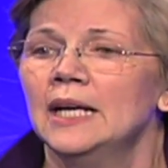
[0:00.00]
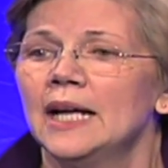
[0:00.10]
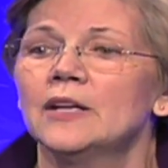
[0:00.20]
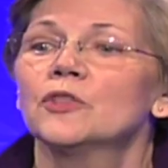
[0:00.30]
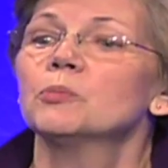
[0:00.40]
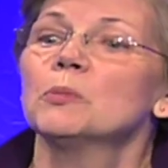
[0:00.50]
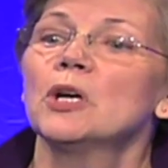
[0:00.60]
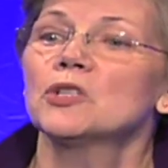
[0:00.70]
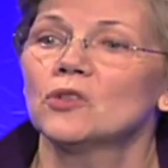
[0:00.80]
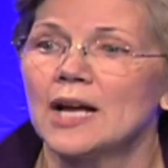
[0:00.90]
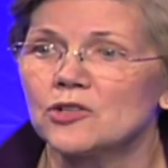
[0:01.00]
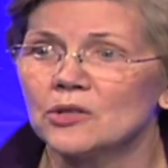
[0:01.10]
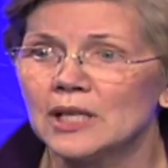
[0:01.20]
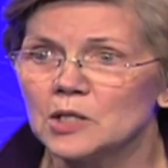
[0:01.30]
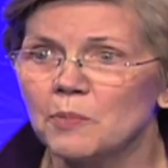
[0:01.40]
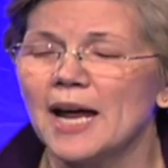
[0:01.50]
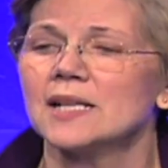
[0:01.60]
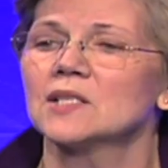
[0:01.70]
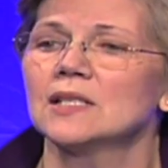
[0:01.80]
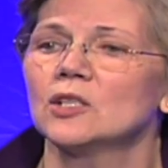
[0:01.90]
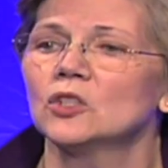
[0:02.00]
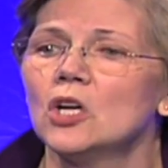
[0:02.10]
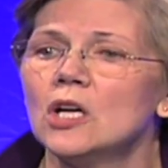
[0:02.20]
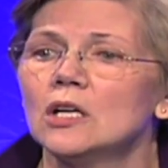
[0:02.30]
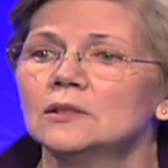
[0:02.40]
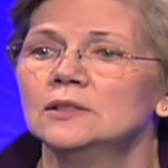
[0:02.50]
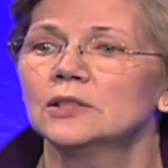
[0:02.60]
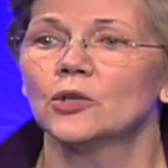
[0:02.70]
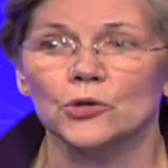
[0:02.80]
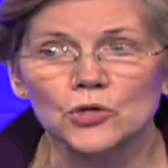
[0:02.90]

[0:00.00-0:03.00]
And if the proposal actually gets passed into law, Cruz